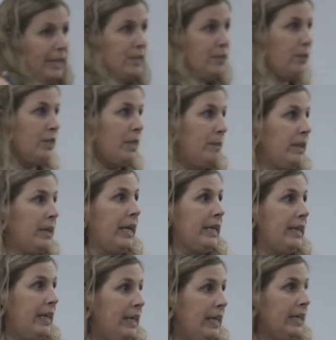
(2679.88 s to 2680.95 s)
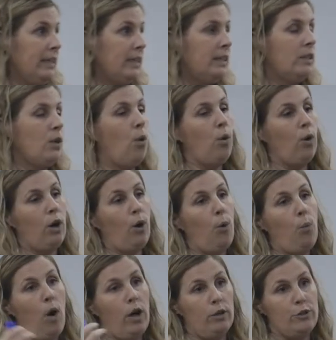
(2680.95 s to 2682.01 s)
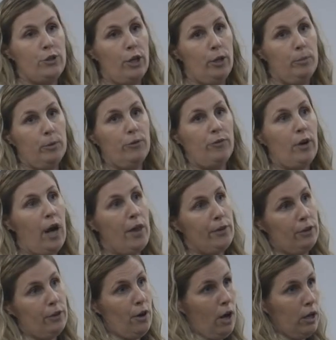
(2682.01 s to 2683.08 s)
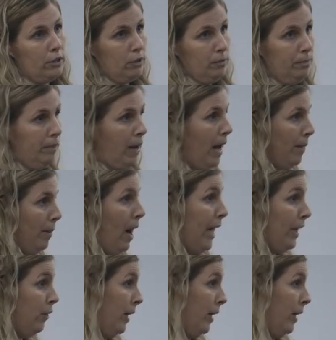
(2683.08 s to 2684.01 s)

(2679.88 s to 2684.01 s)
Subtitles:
base for something like this, or a water soluble for other non high